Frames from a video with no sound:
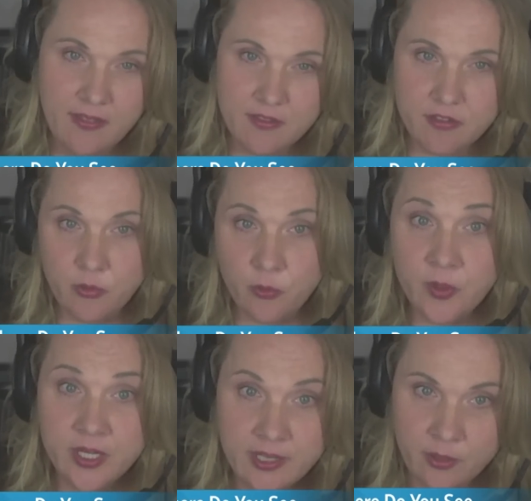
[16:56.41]
this isn't
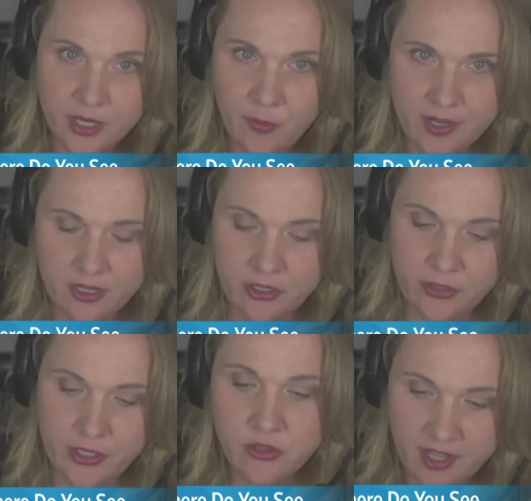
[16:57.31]
really what you wanted to do.
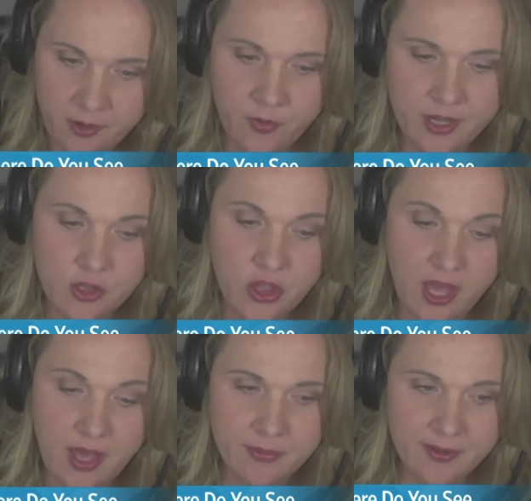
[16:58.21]
You just kind of wanted a
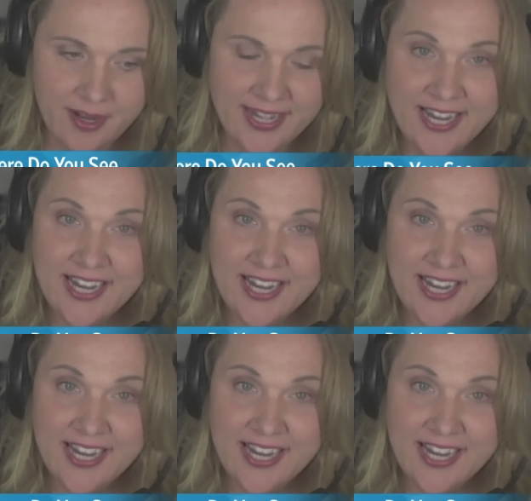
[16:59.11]
job, right?